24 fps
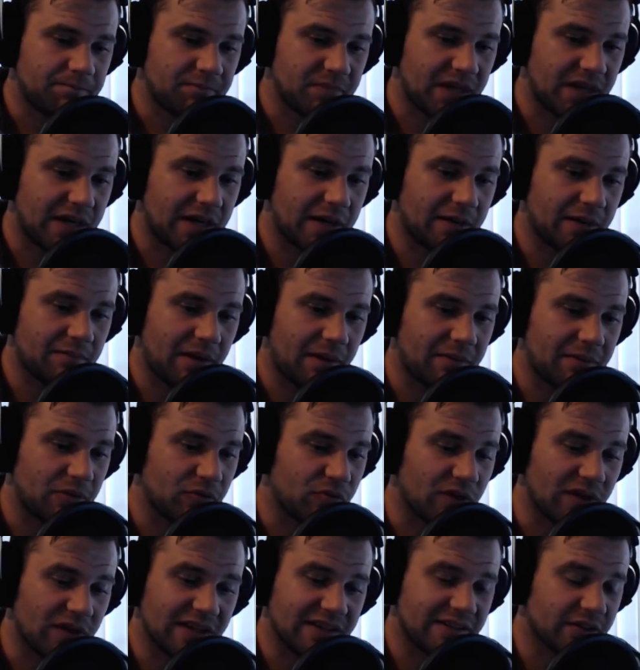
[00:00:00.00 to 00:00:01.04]
Um, I mean,
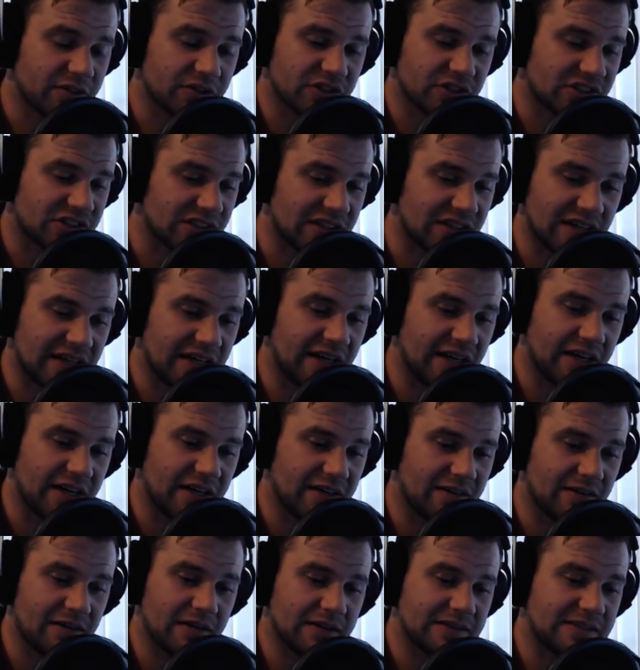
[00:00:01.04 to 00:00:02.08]
really, they're just a,
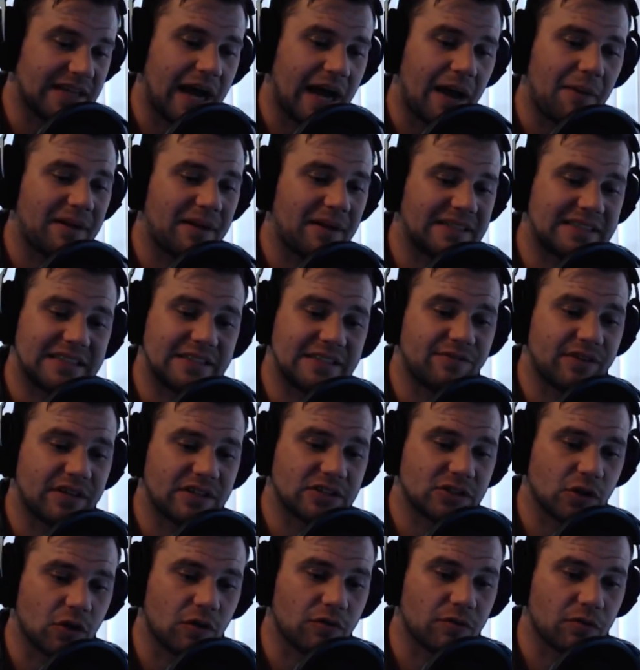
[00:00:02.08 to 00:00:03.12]
a dominant
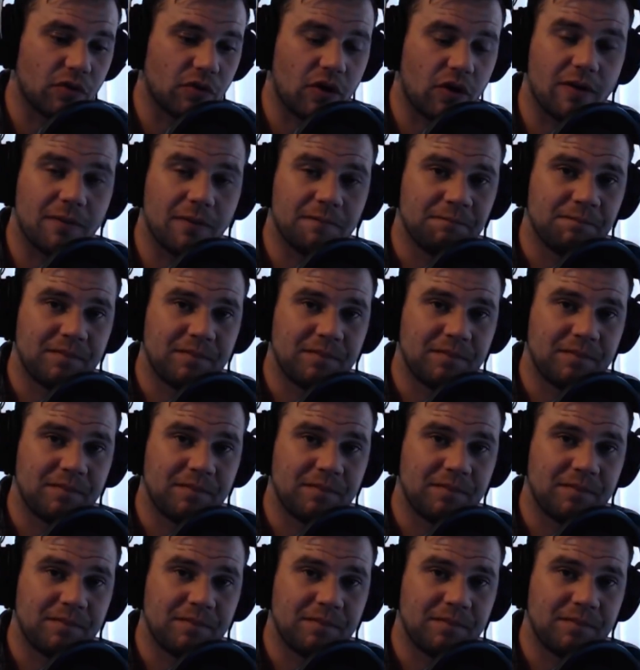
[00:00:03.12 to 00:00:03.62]
defense overall,